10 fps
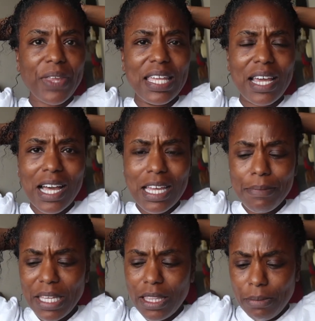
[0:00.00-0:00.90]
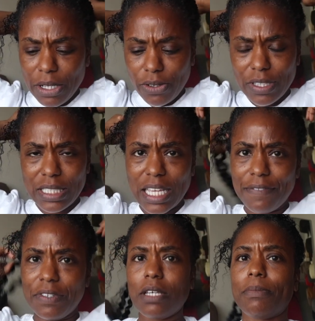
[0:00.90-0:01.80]
and I'm in the middle of the
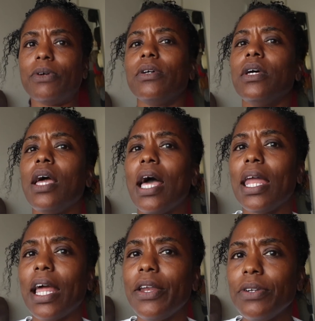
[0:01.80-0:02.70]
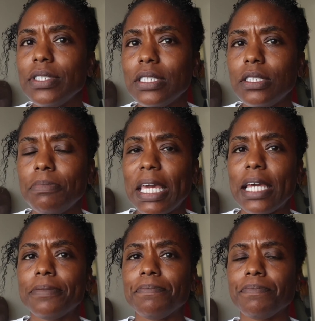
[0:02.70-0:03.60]
safety demo, and I noticed this
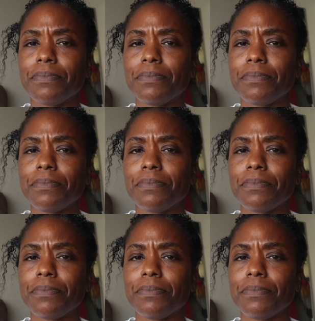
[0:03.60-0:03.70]
man